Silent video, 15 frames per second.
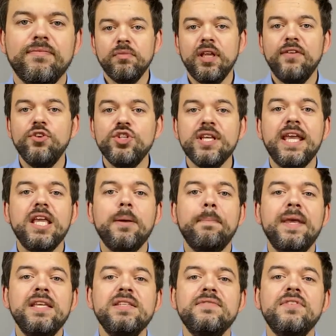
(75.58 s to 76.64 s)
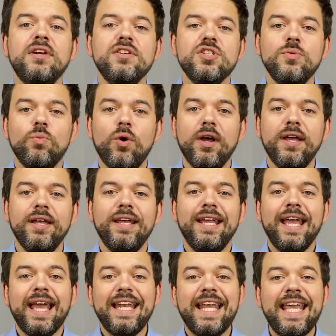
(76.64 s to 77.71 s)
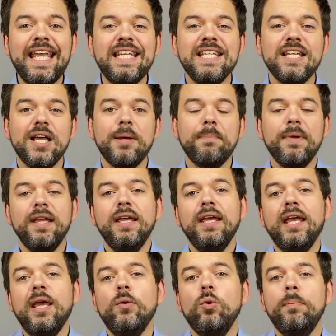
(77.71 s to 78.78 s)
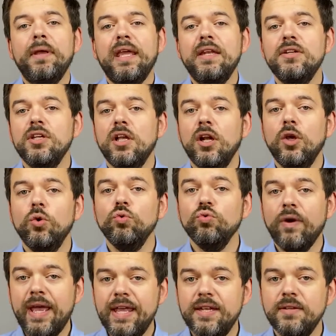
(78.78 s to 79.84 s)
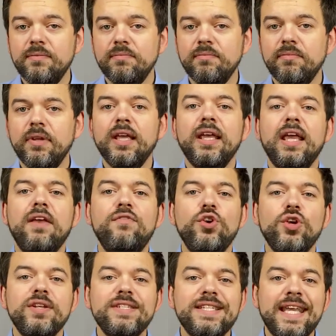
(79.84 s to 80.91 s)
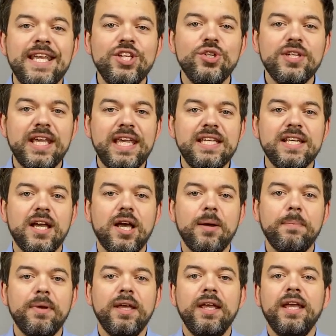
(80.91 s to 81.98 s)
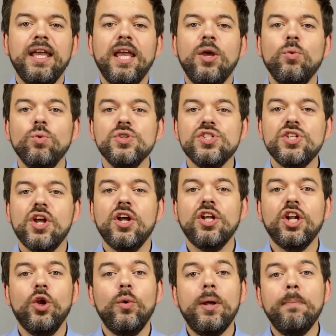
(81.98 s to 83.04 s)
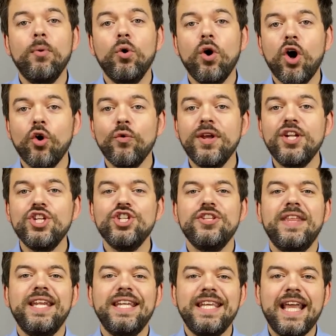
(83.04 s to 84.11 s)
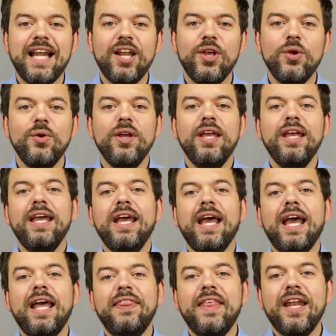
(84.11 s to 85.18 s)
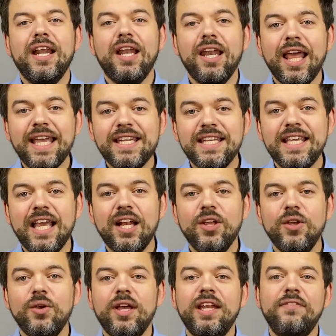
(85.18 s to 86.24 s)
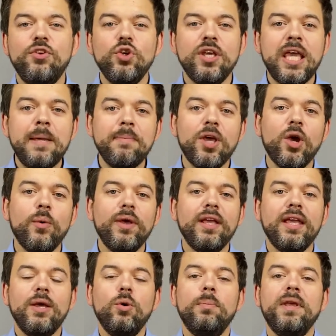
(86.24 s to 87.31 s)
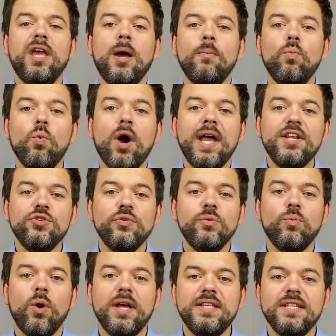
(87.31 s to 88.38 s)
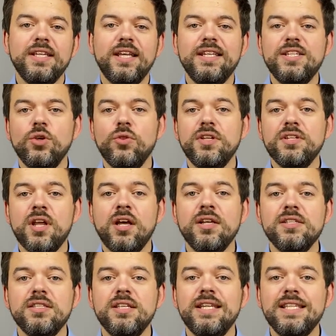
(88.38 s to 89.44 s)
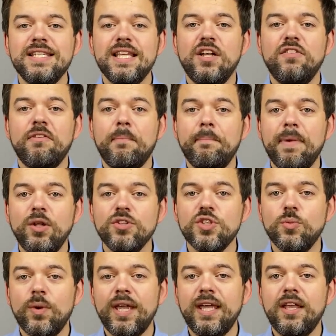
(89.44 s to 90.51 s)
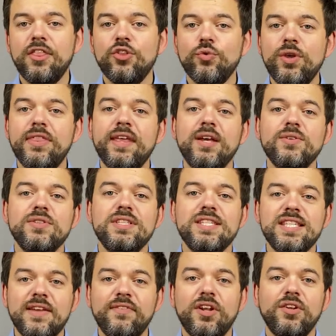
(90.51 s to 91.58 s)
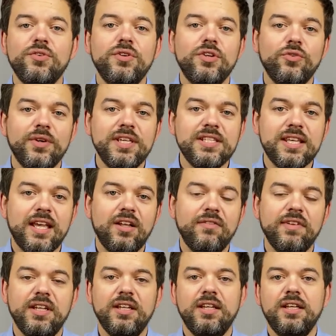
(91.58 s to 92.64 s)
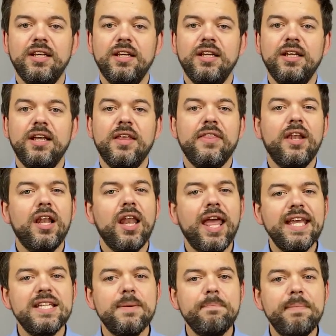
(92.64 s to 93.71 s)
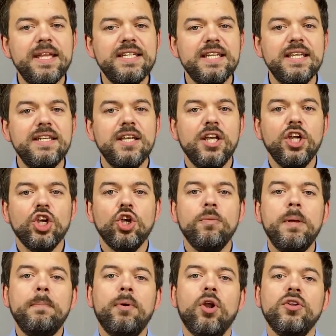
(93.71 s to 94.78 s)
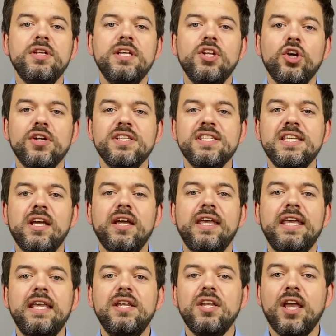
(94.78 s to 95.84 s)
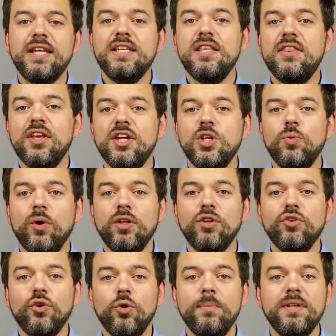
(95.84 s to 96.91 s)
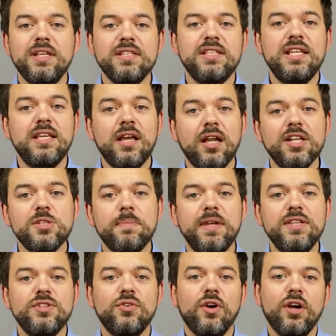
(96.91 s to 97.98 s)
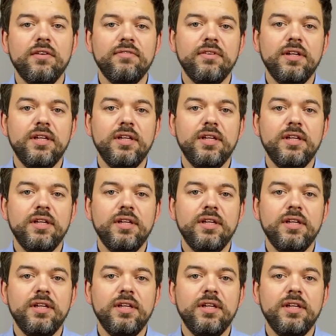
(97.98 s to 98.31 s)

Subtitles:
If you take a piece of tungsten wire and heat it up, it will begin to glow red. If you continue to heat it up, it will start glowing more orange, then yellow, and then a lighter yellow, and if you keep going, it will become whiter and whiter until the tungsten itself melts away at 3,700 degrees Kelvin. The light emitted could be plotted on a CIE 1931 chromaticity colour space graph,